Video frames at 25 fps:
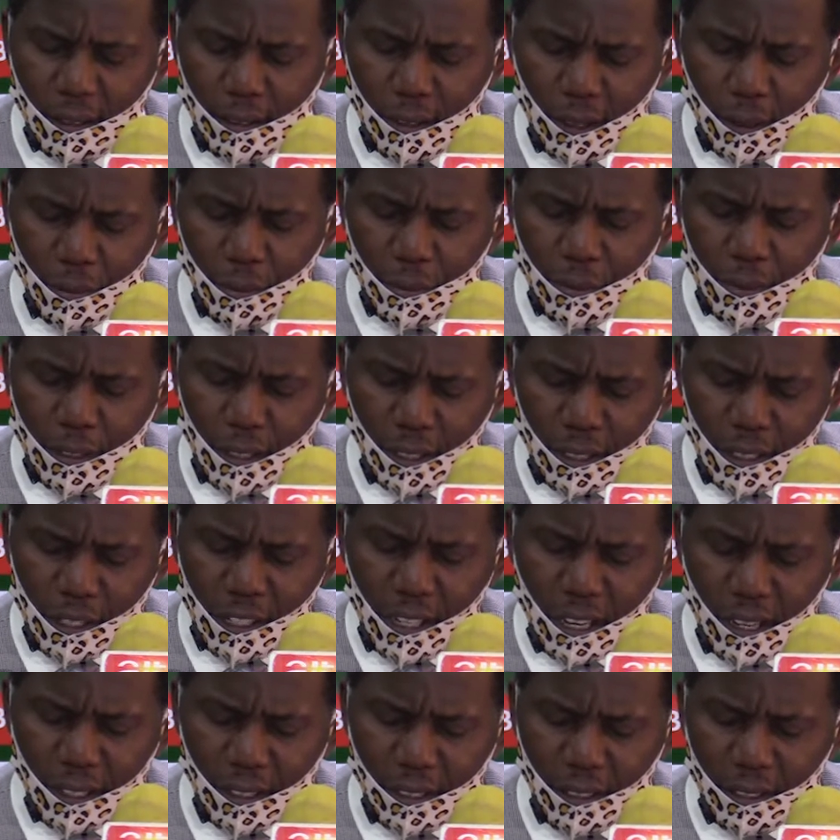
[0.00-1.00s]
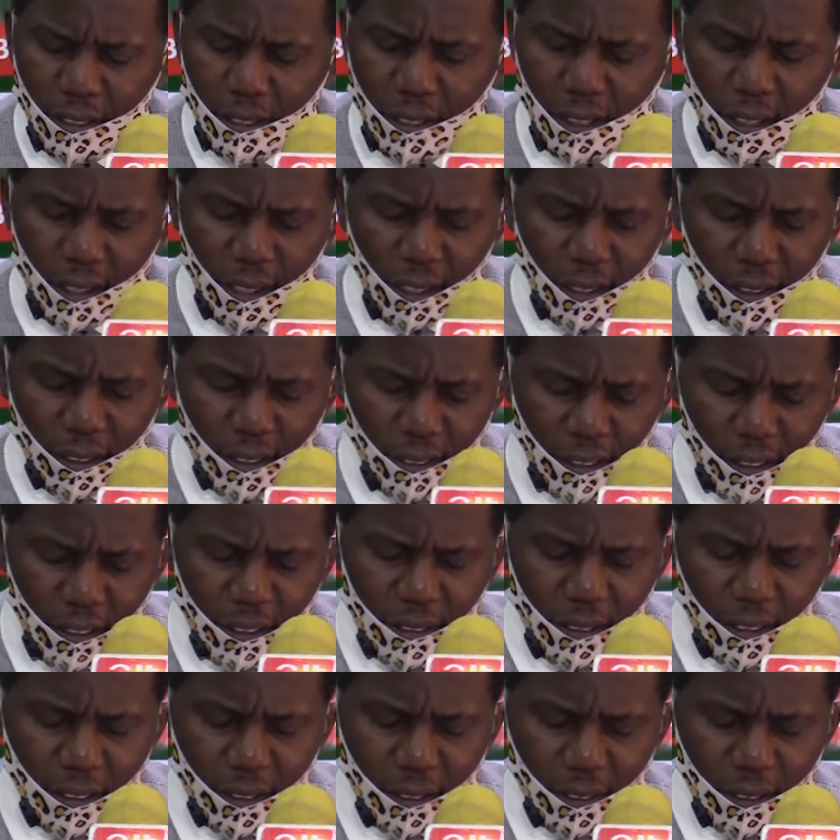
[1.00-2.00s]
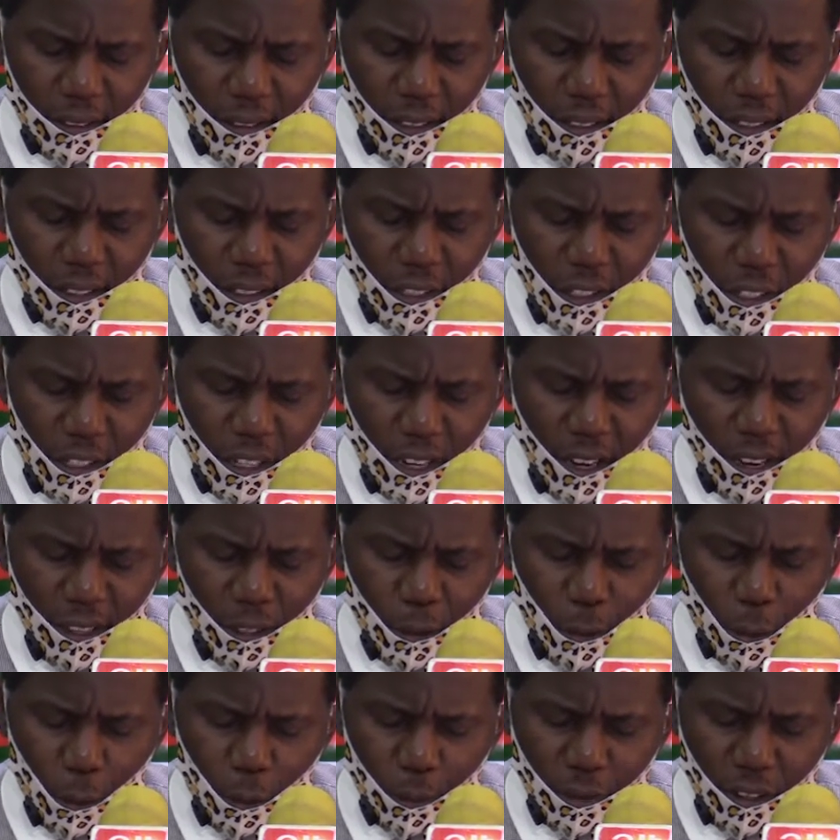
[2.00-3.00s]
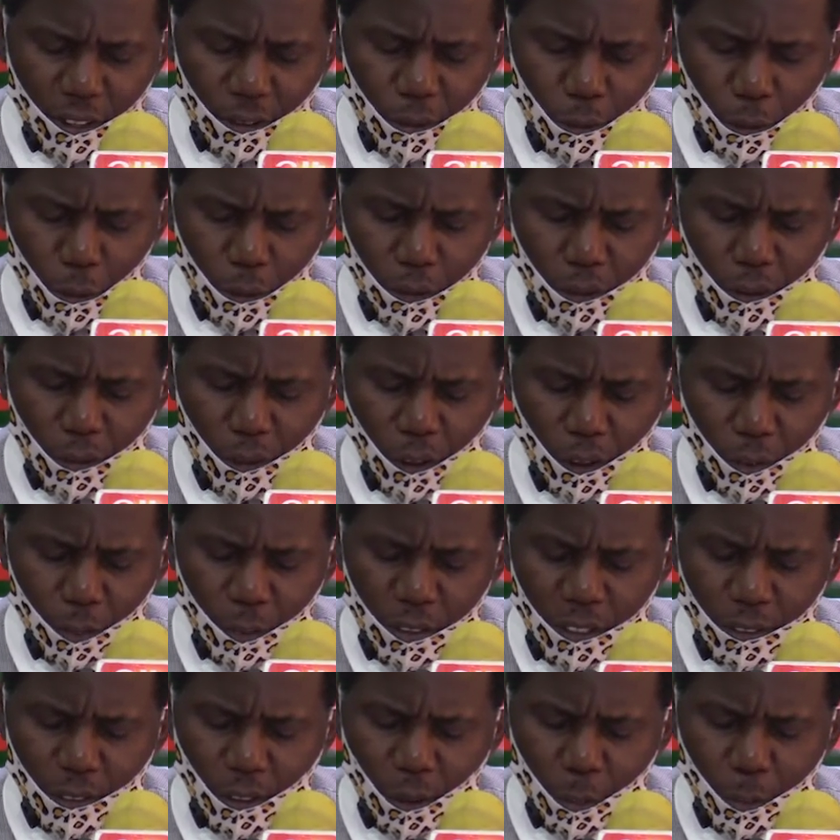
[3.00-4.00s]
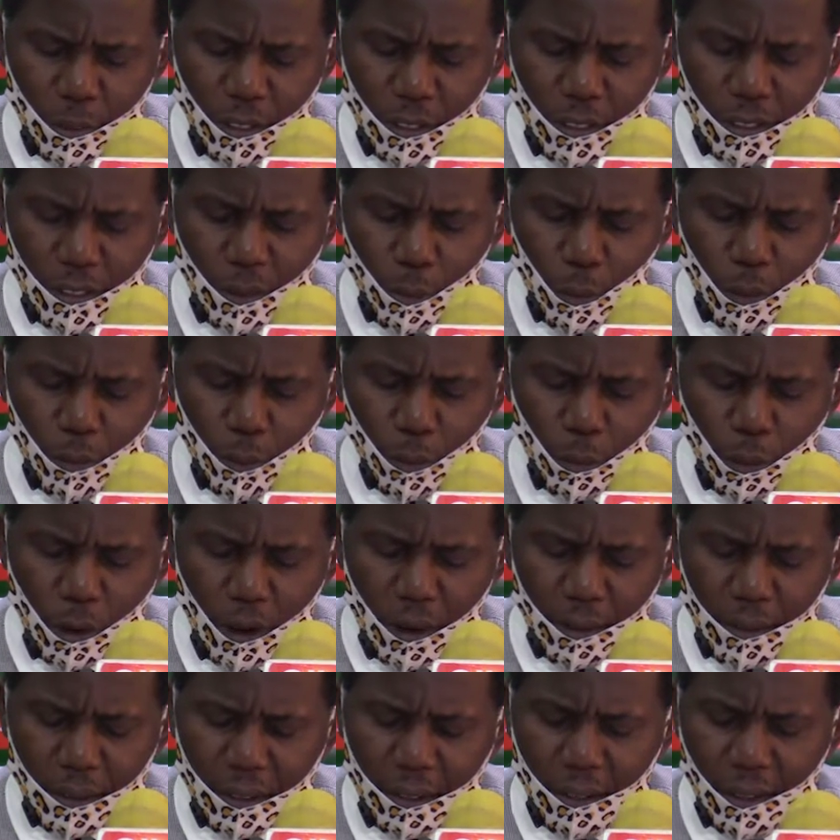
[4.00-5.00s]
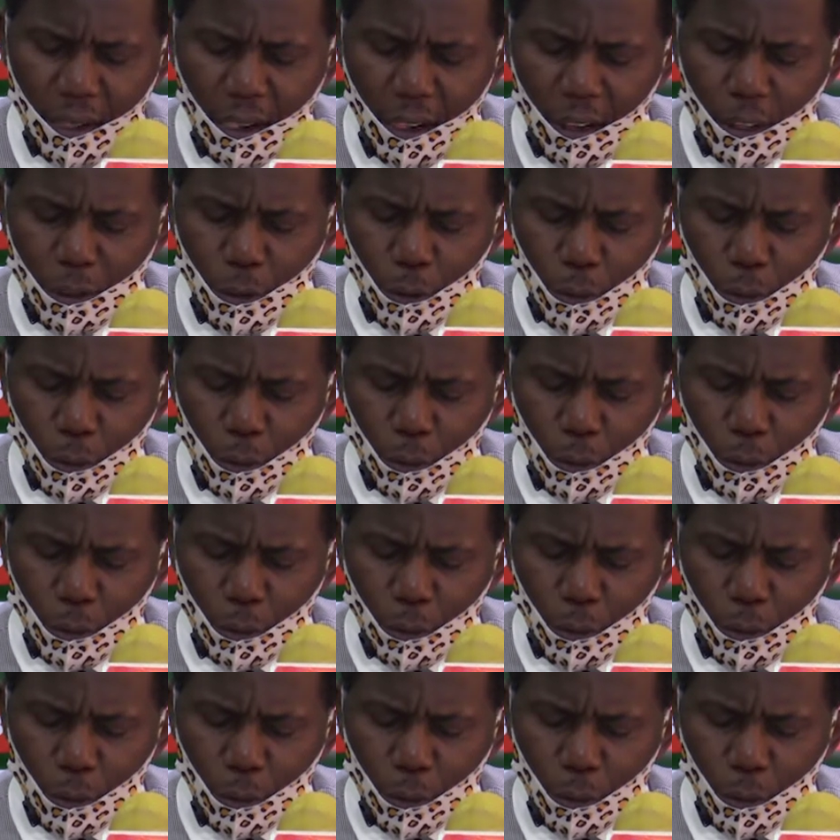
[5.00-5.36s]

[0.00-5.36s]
Rafsanjani leading a charge to overthrow the government of President Buhari